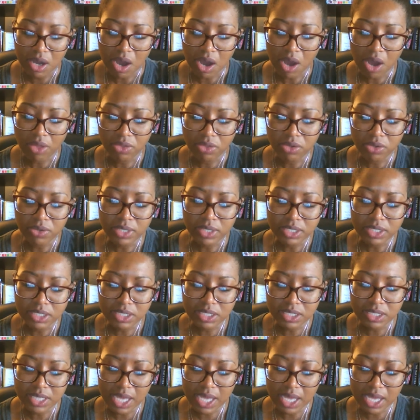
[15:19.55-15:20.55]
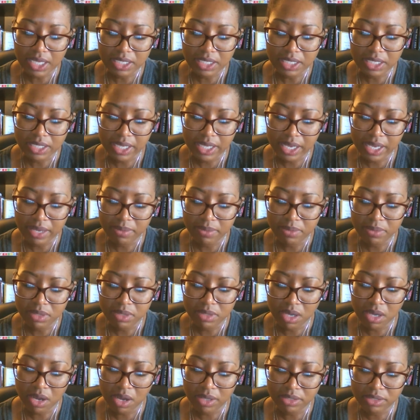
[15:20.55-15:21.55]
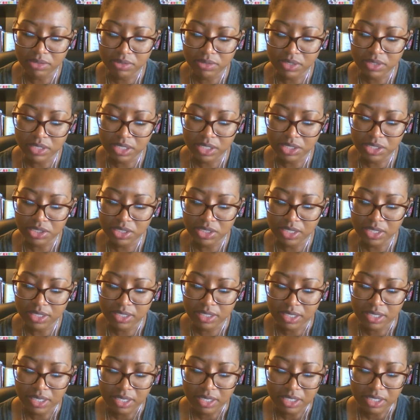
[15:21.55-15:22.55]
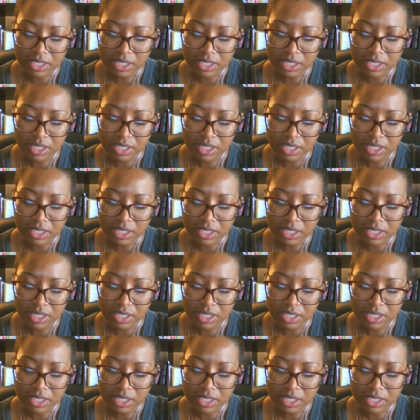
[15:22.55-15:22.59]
although it did not claim the authorization